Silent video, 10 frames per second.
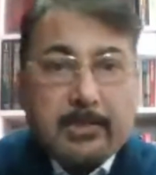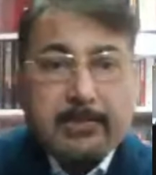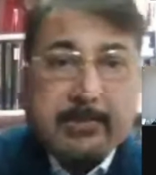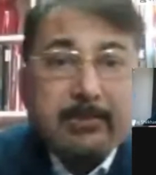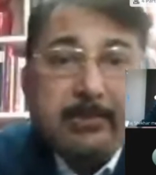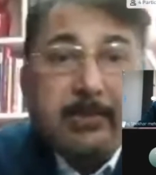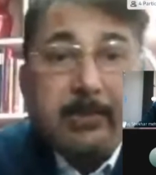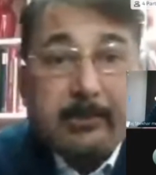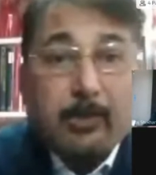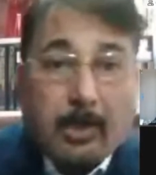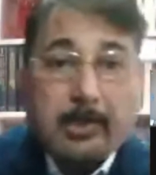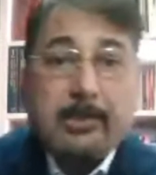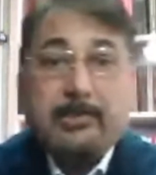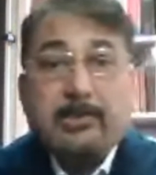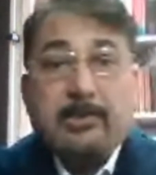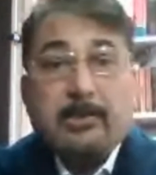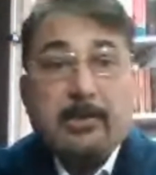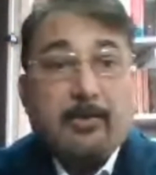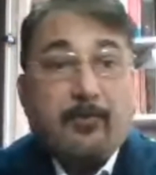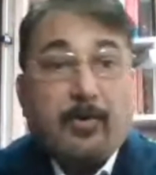He is considered a thought leader
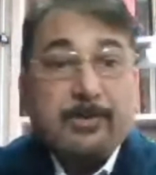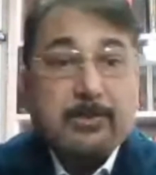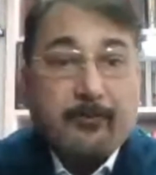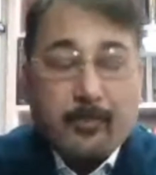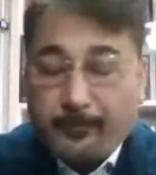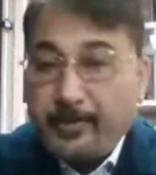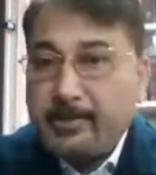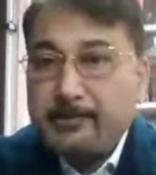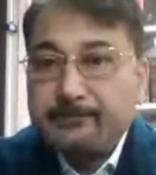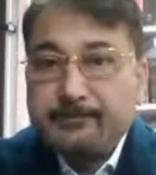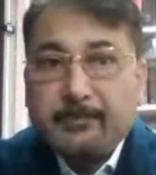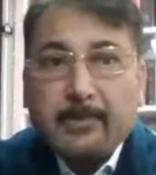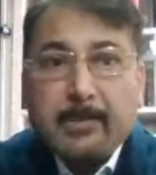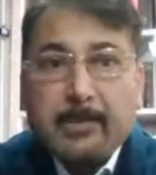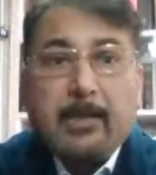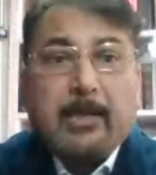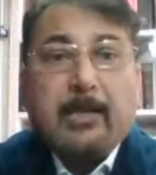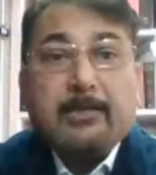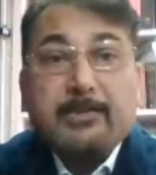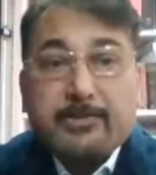in information warfare,
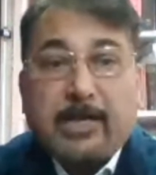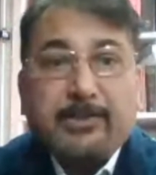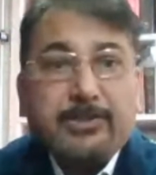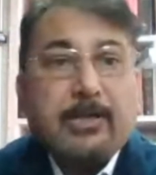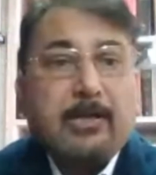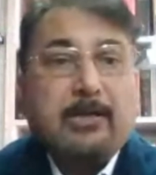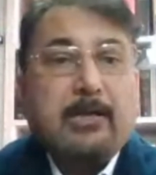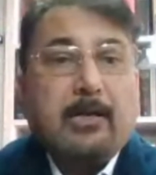a strategic